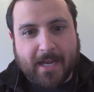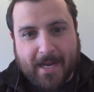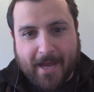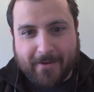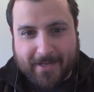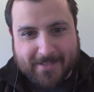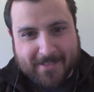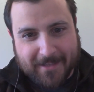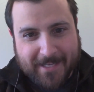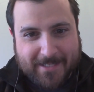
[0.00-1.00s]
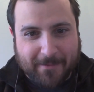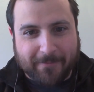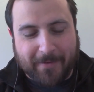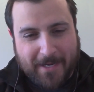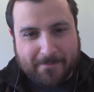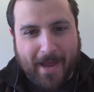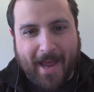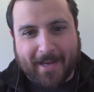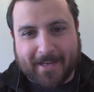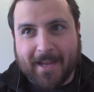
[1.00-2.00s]
get out and solicit
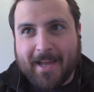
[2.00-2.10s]
feedback,